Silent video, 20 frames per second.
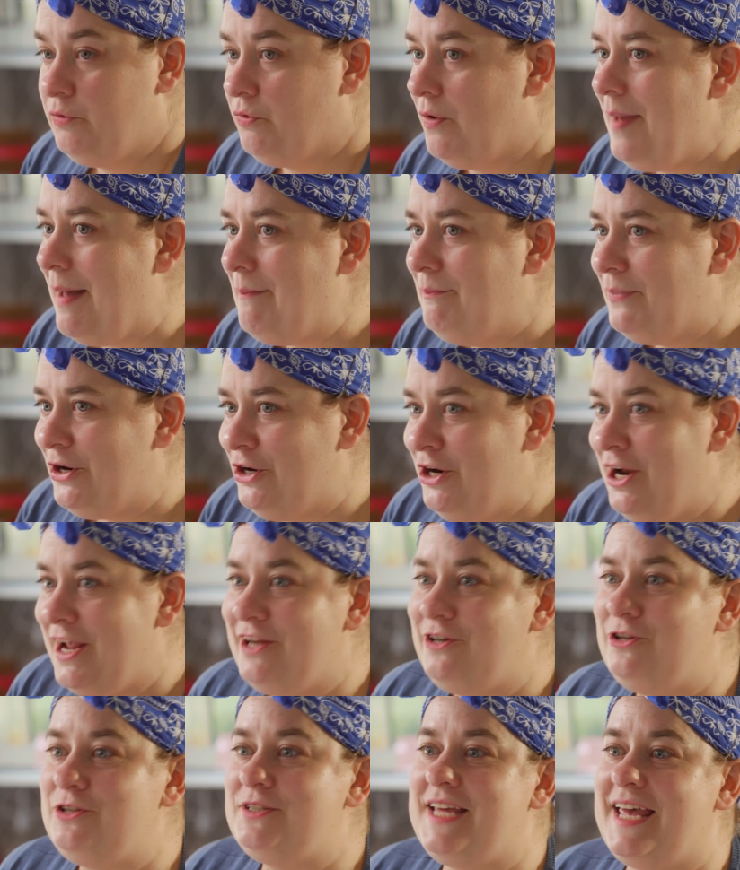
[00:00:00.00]
Remember,
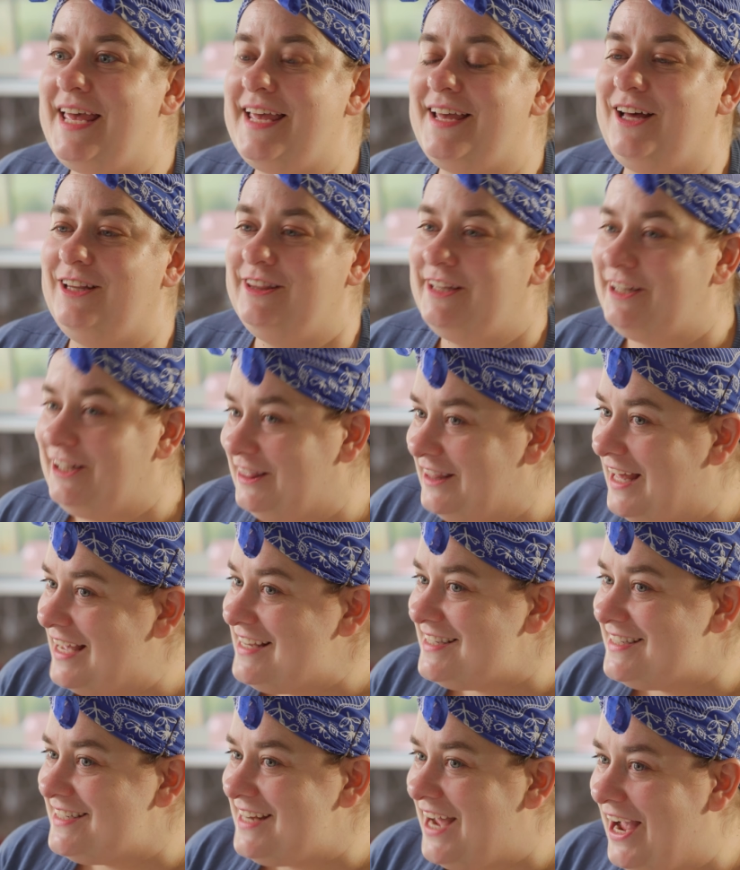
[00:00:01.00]
it'll take a little
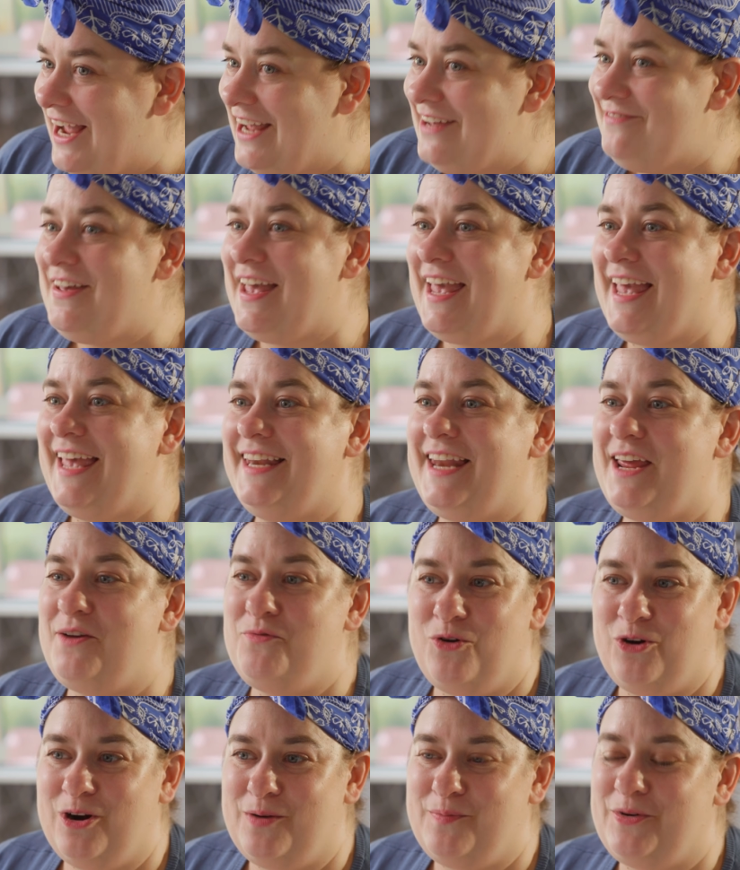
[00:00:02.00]
less time in a
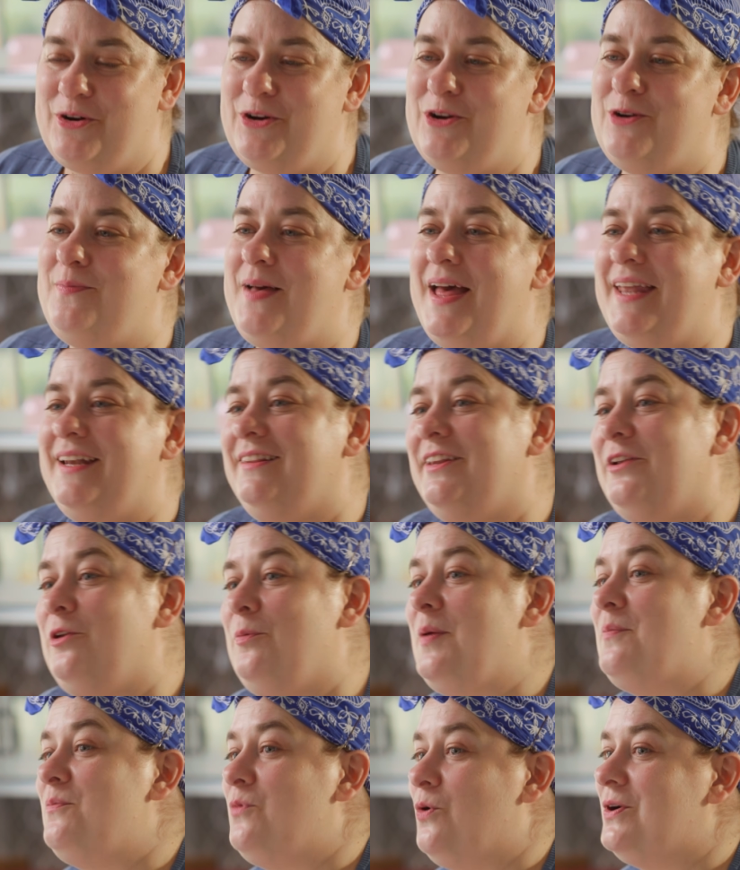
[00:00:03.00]
warm room and a little
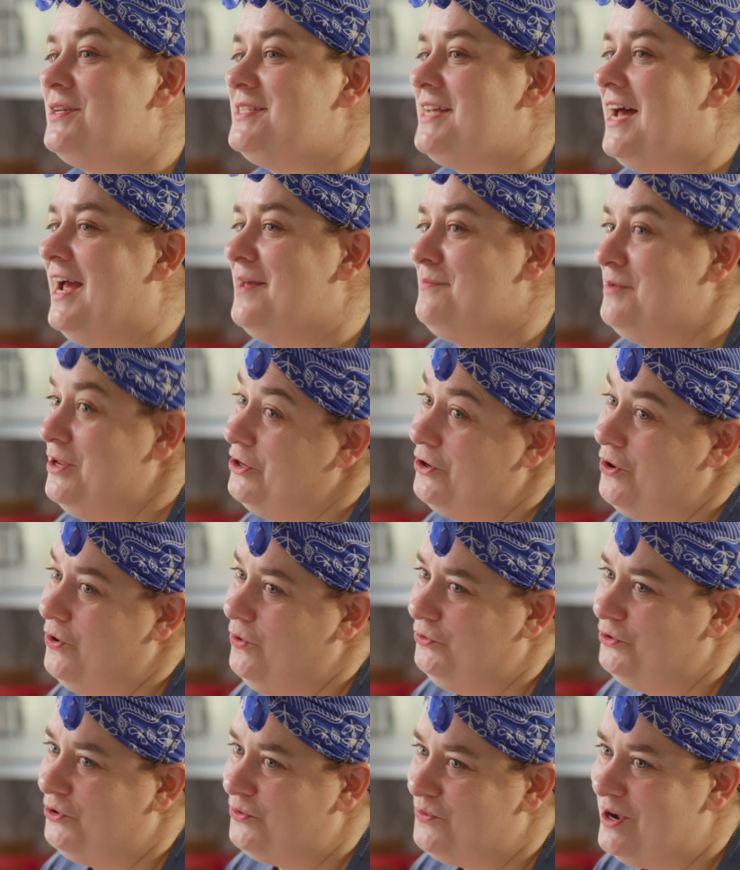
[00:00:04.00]
bit more time in a
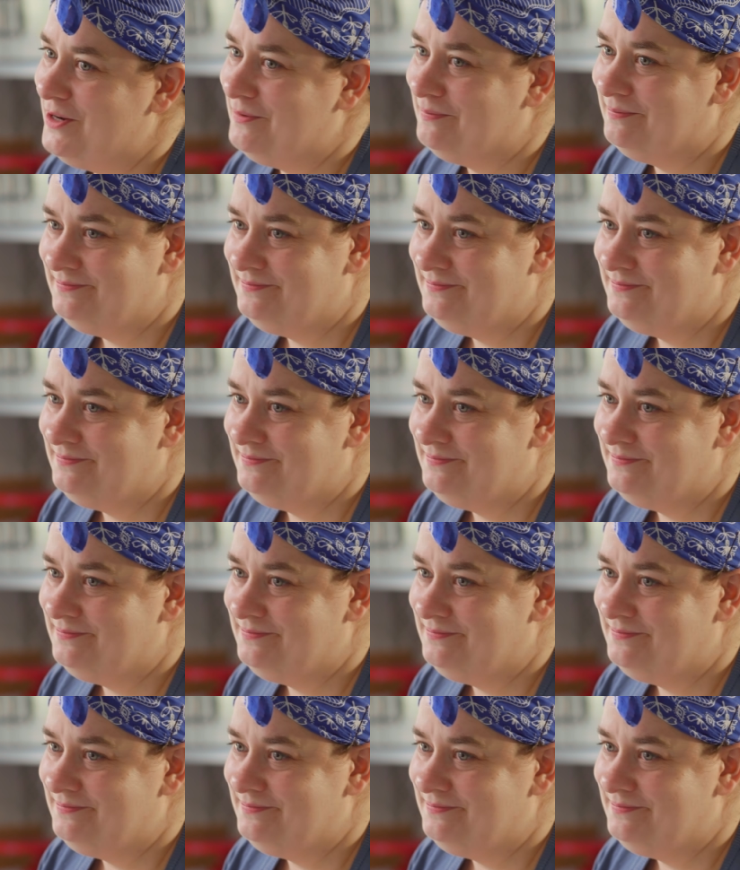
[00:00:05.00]
colder one.